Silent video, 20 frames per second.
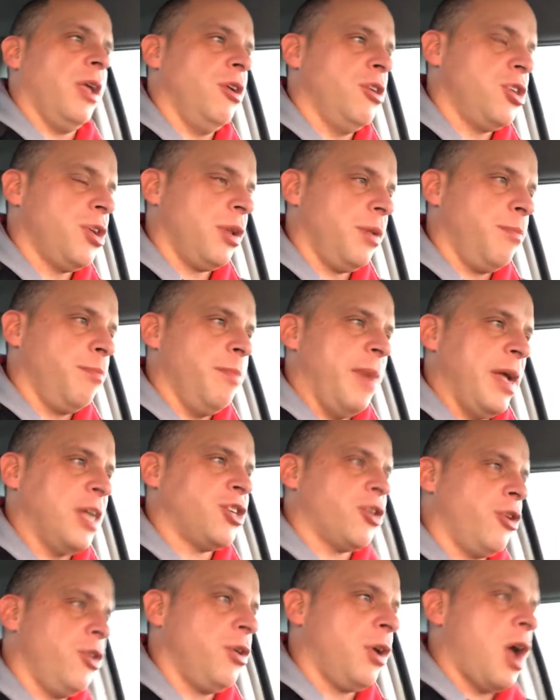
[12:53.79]
You should make
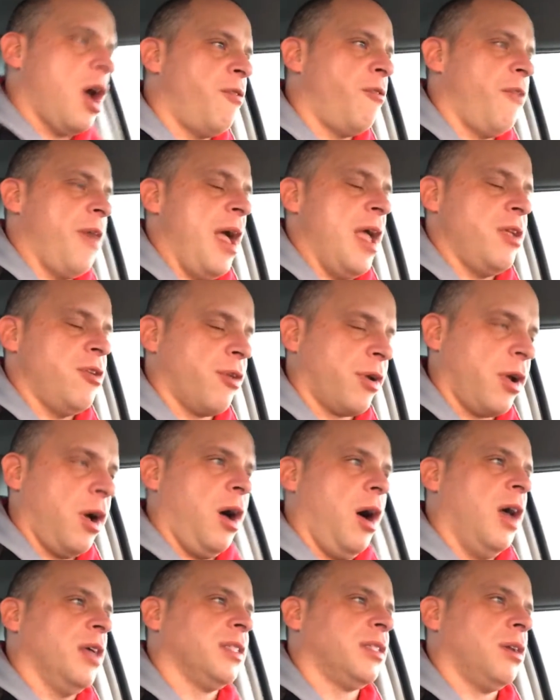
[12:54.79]
sure you cover that in your
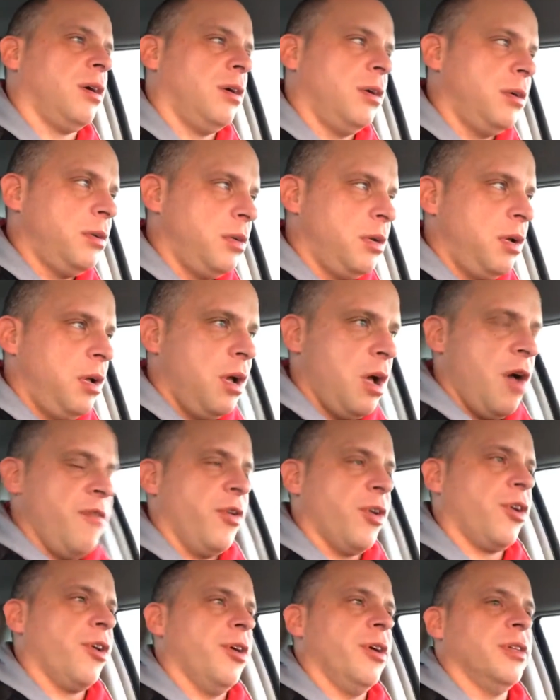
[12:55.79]
cost of
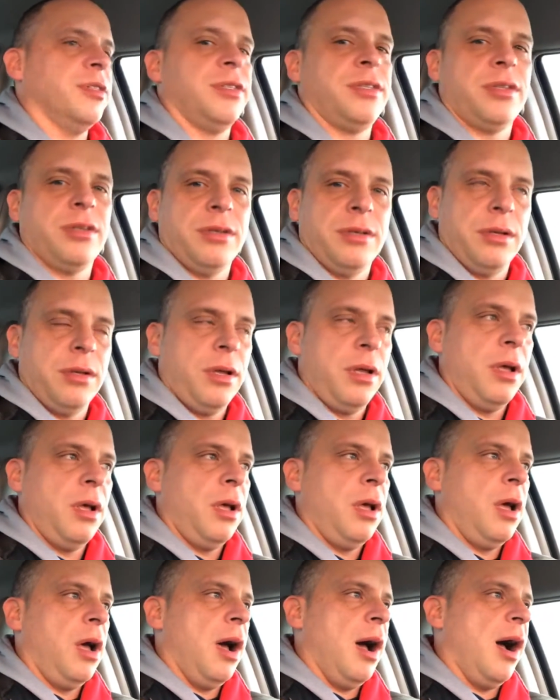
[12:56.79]
your goods.
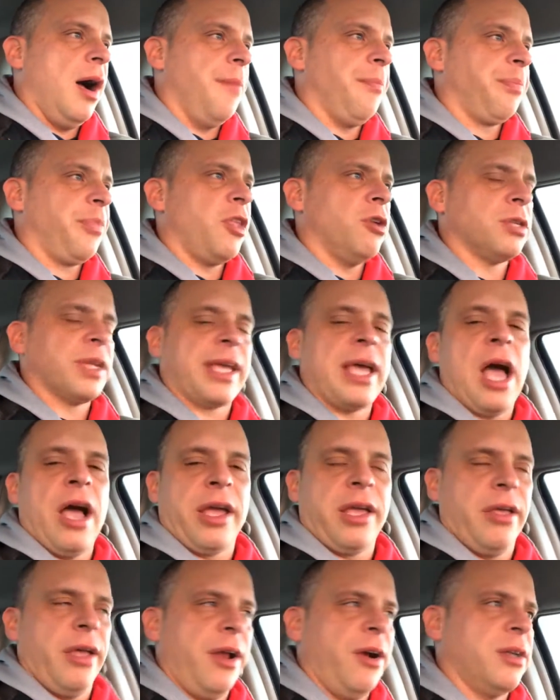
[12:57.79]
There's a
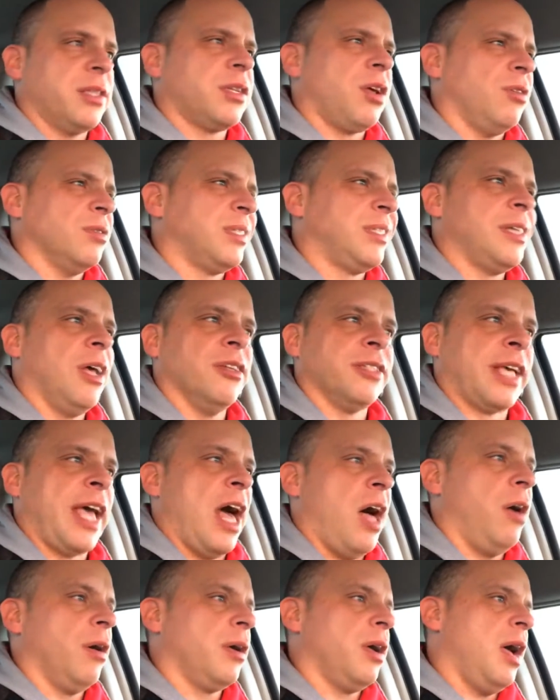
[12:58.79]
calculator. It's called Sales
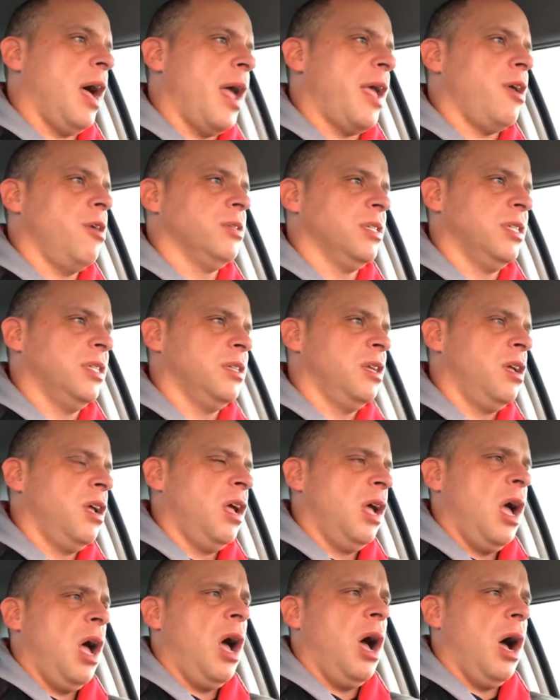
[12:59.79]
Calc. I use it.
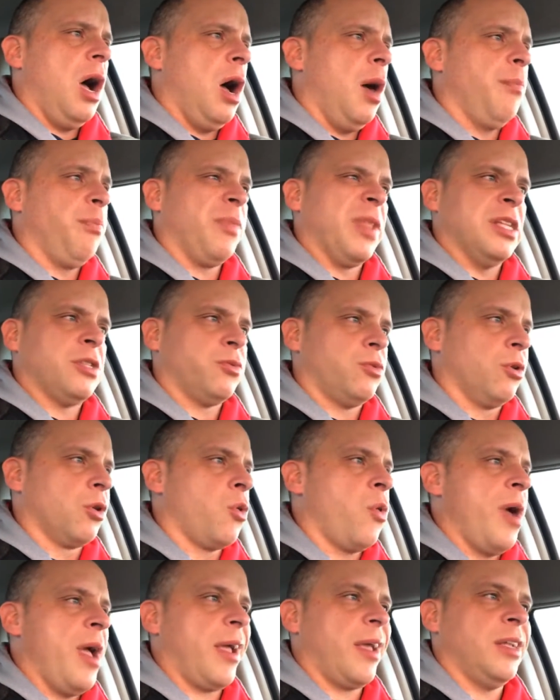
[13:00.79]
It's real
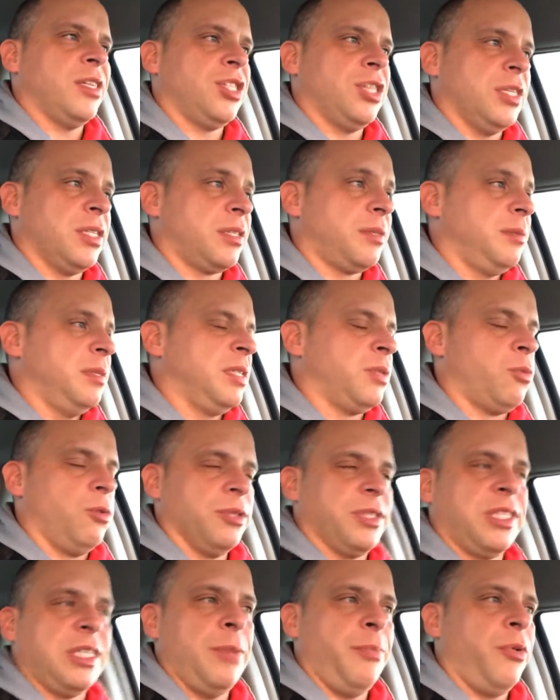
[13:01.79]
quick. It's real
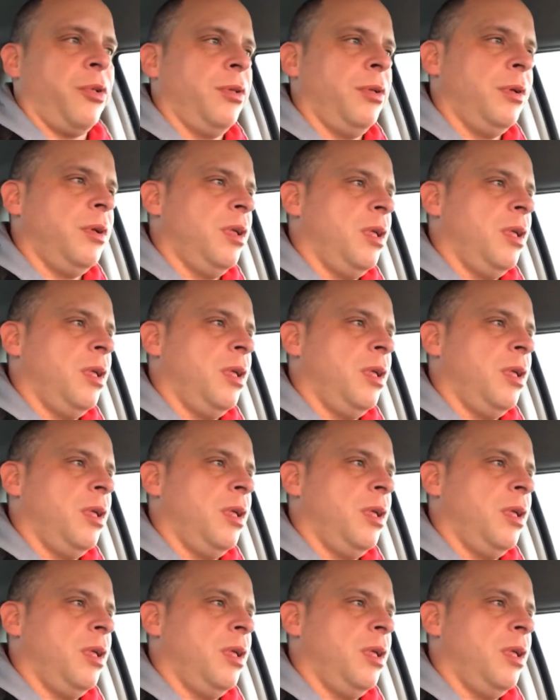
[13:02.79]
simple.